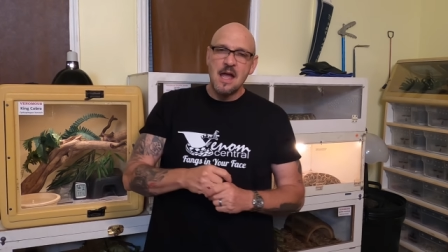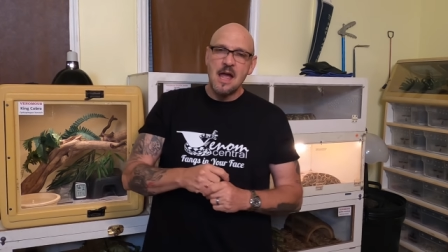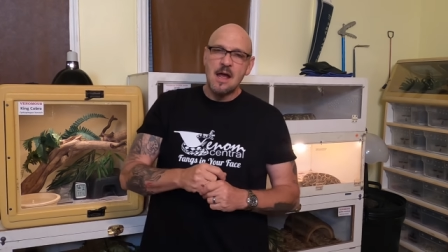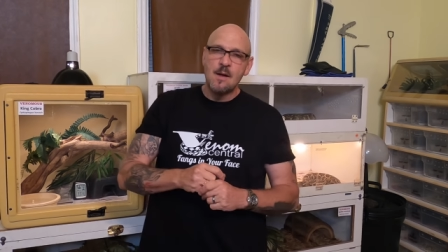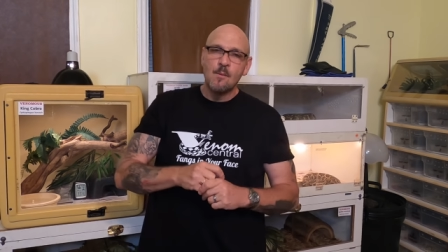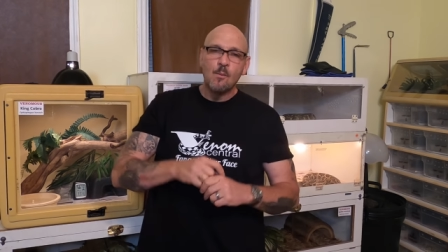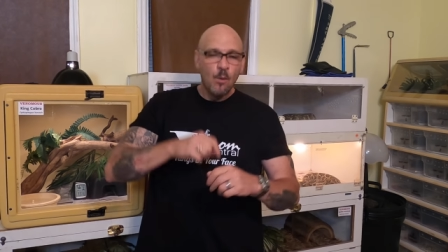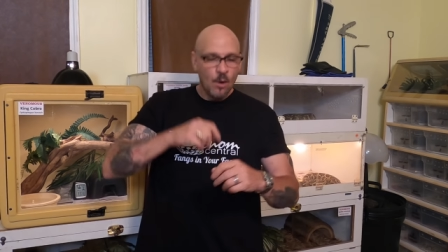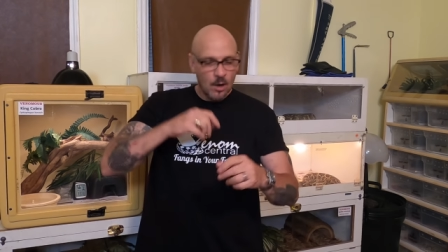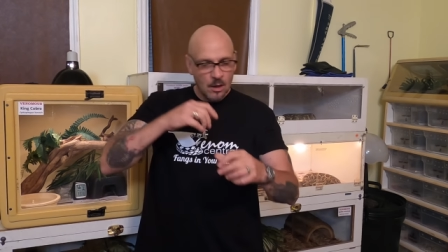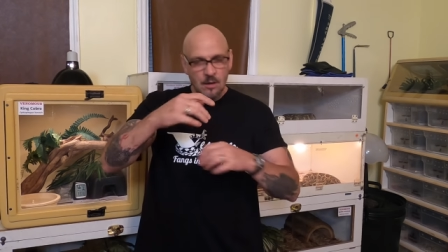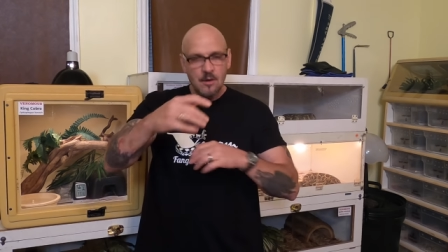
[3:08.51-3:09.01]

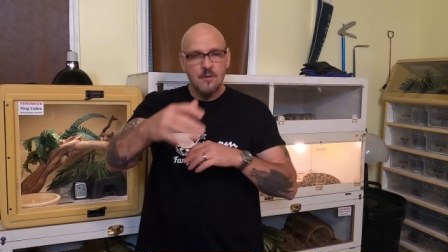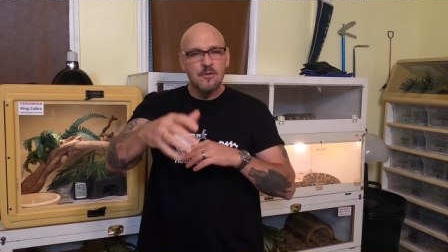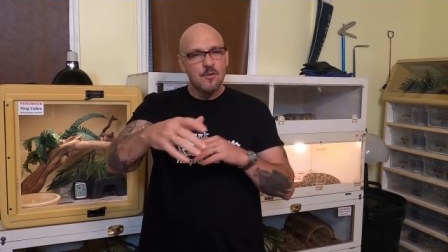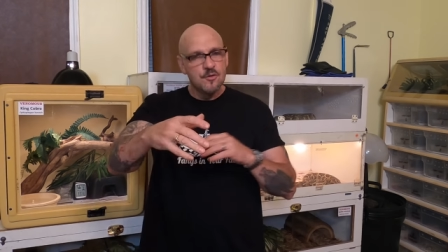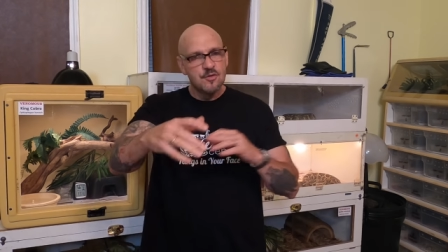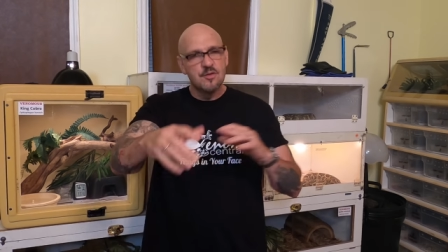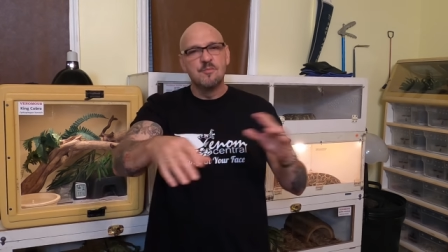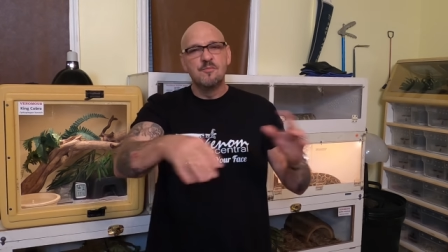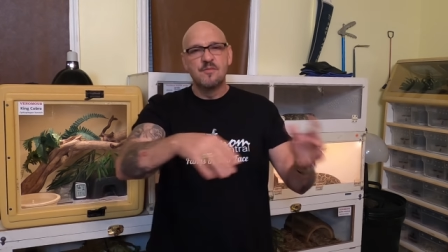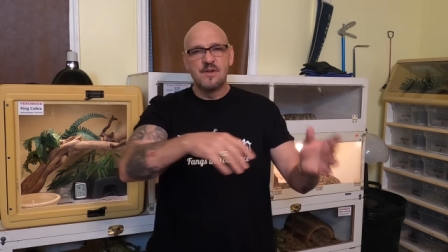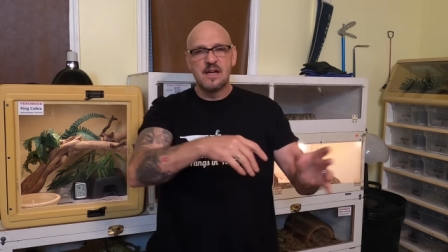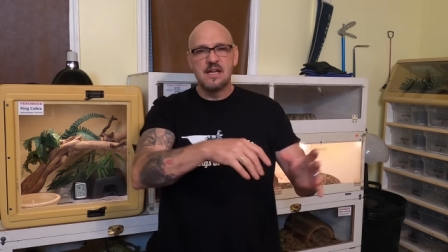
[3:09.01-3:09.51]
And we're gonna
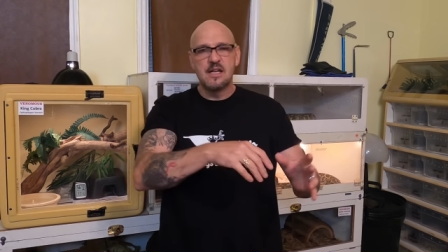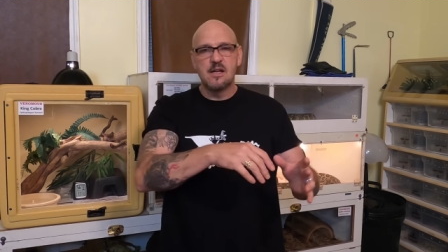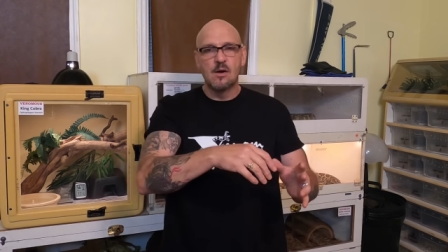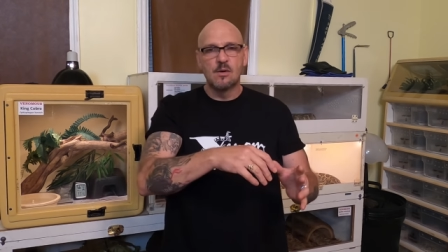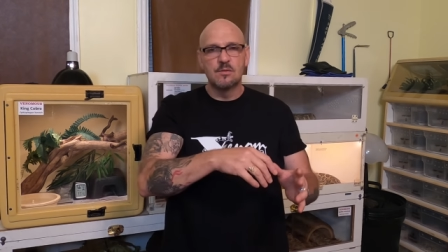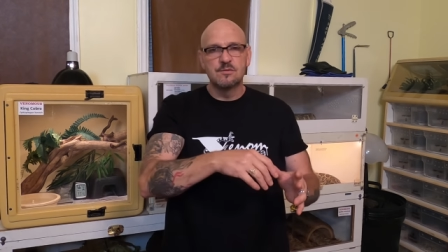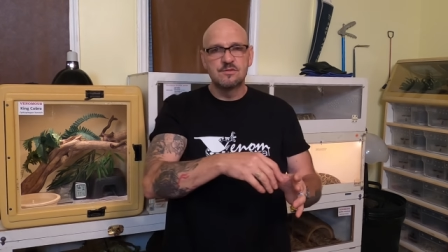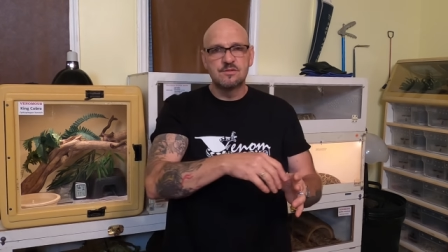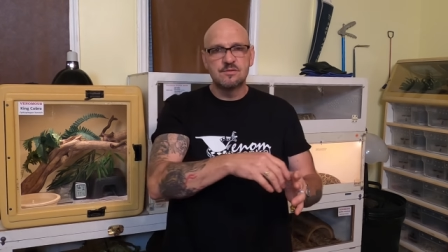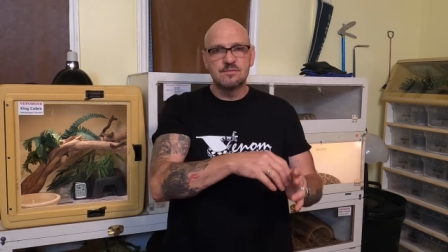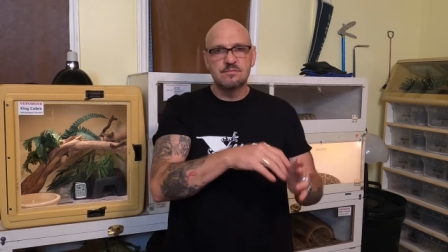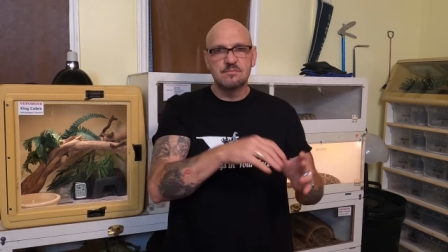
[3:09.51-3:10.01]
do some
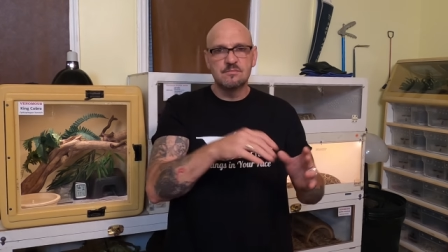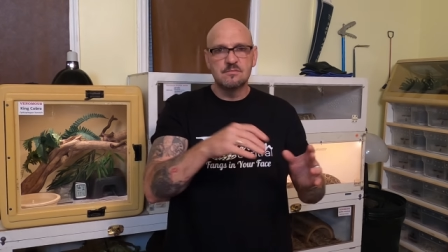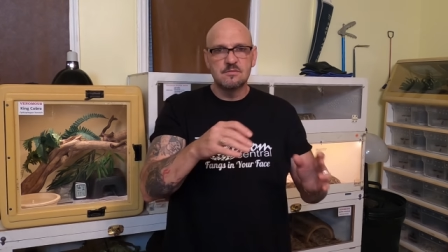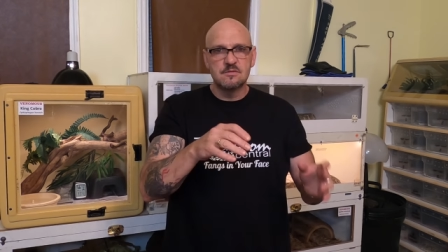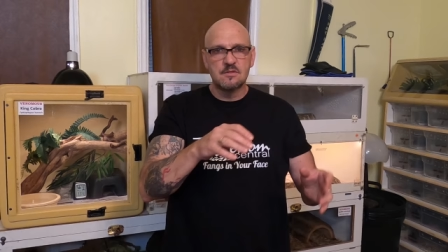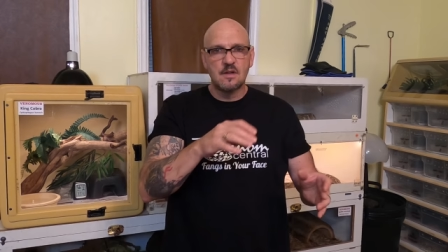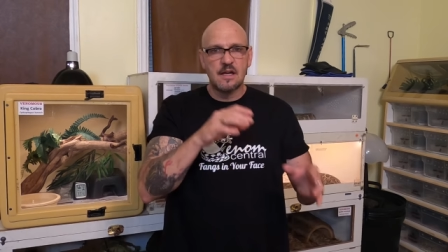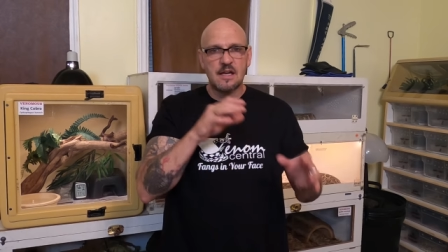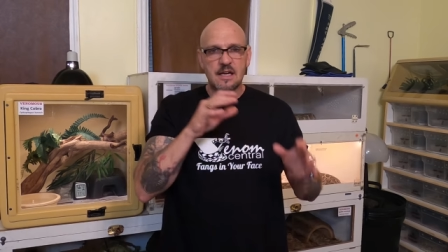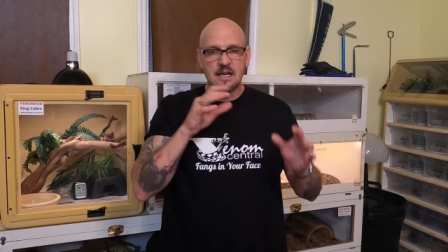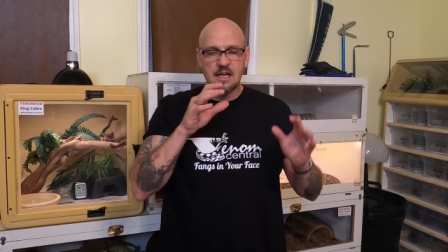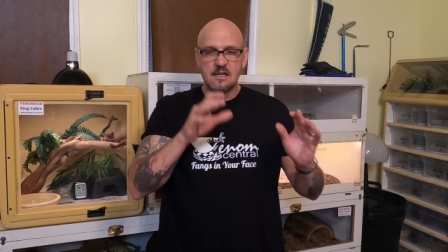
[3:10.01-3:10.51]
videos
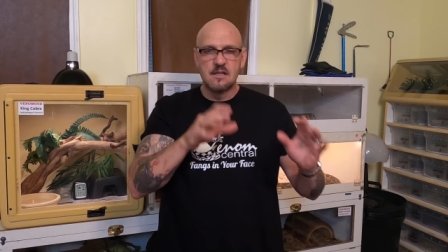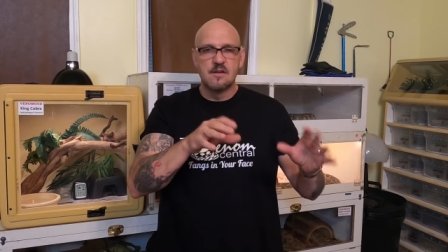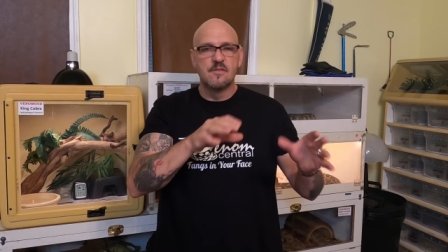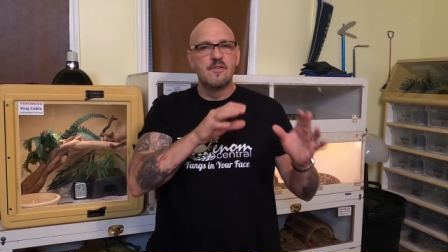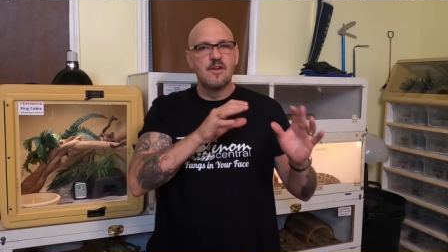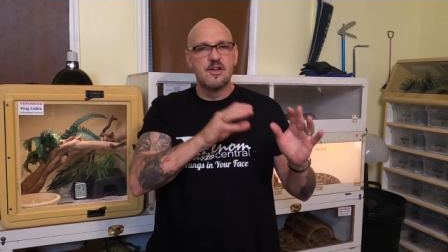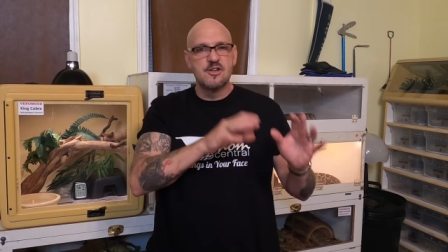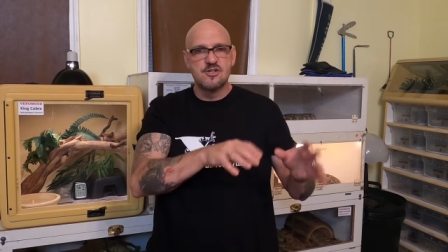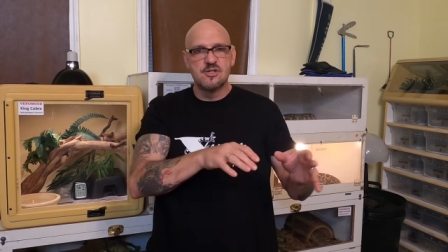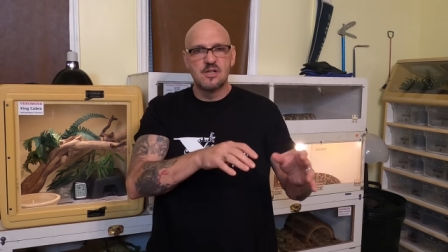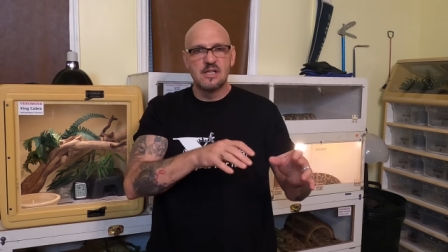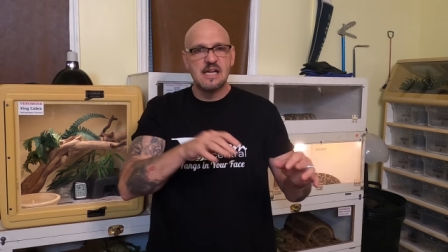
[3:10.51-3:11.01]
like
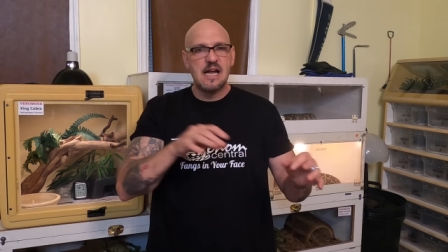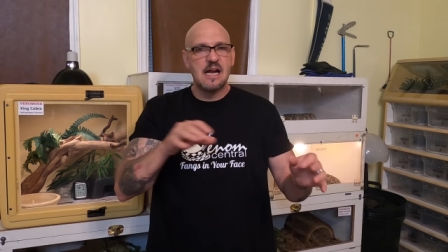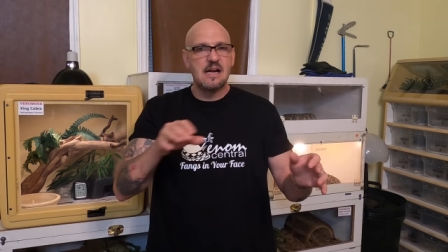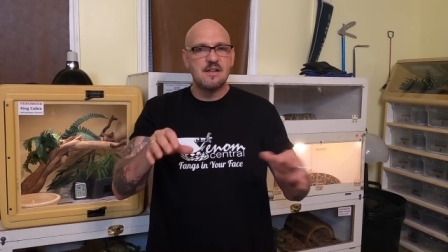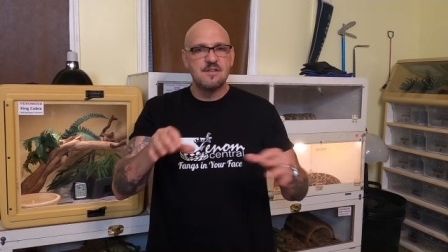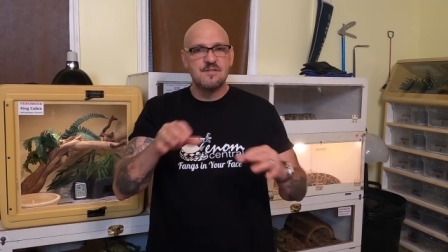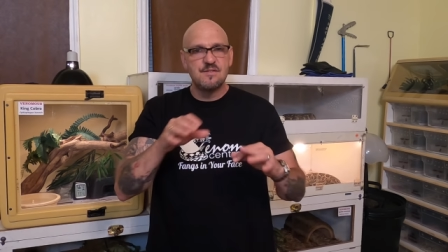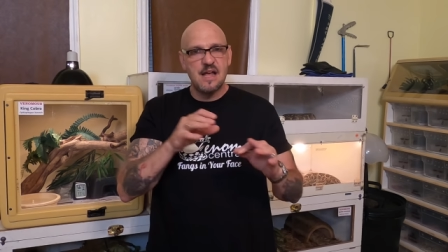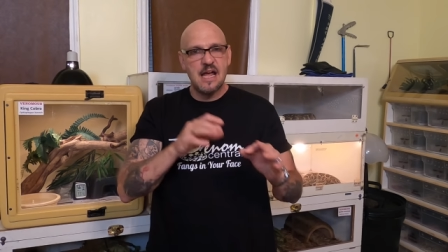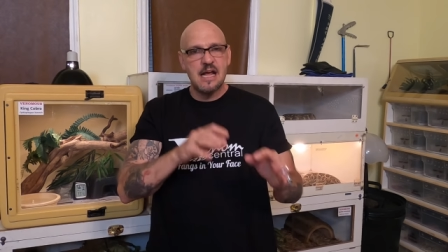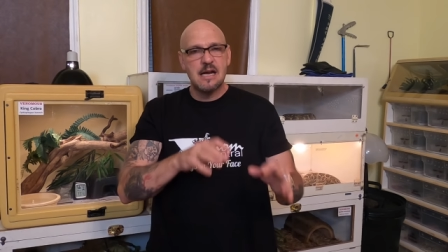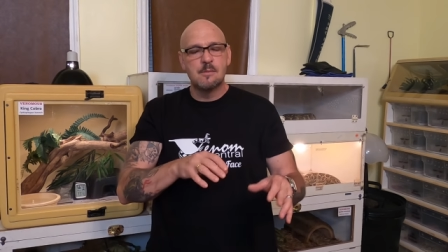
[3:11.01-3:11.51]
individually on
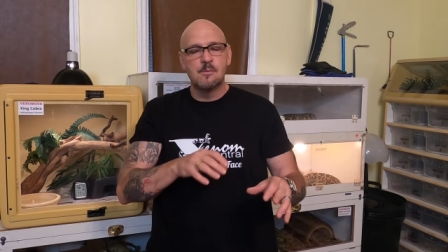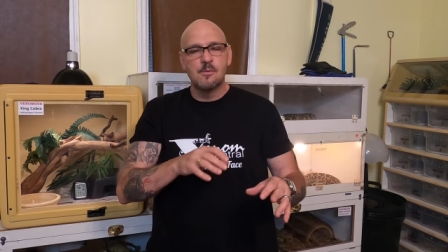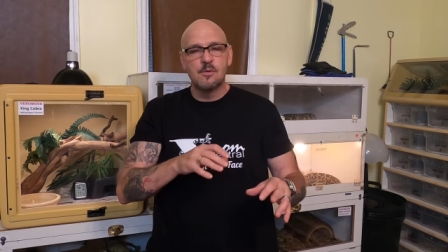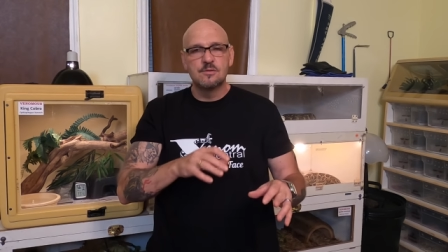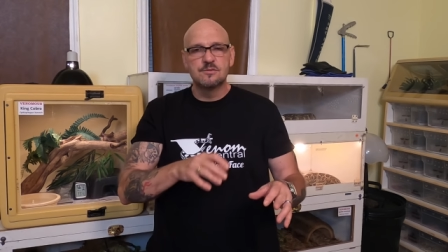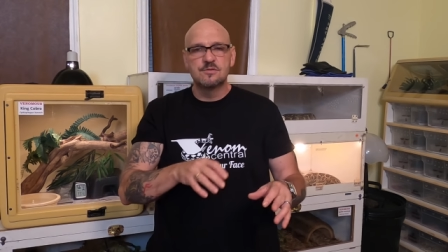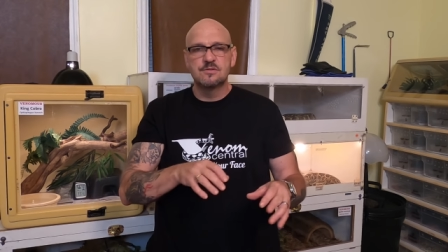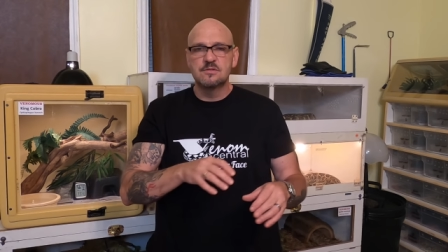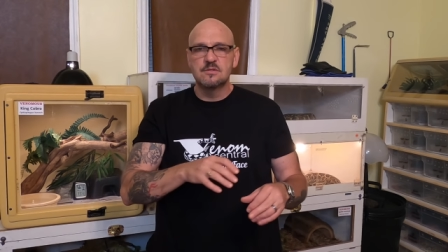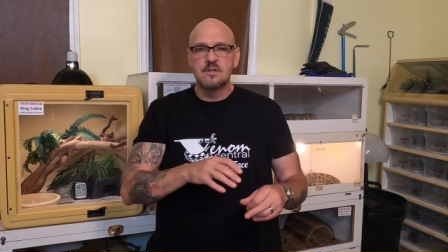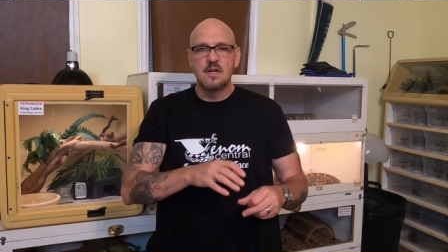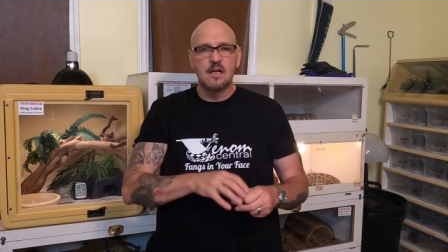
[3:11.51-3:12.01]
these
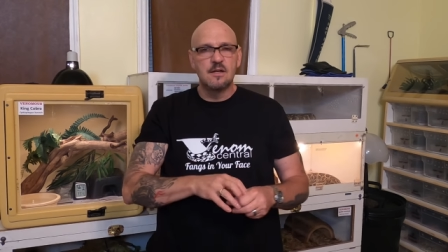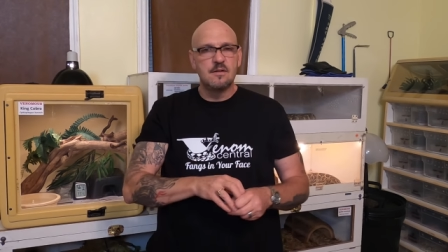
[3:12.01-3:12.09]
animals